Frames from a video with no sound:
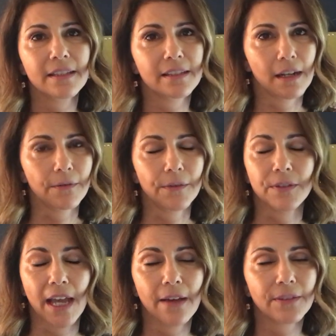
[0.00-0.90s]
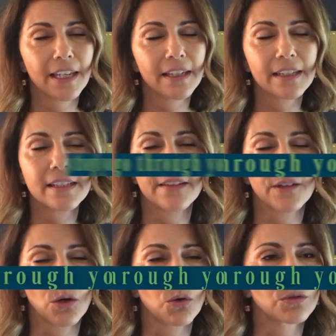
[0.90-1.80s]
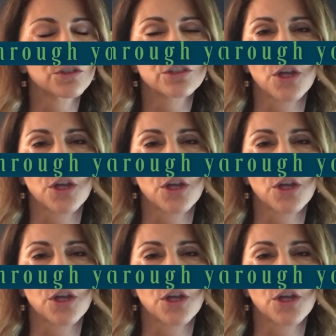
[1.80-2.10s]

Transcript: stuff. If you have kids and they're older,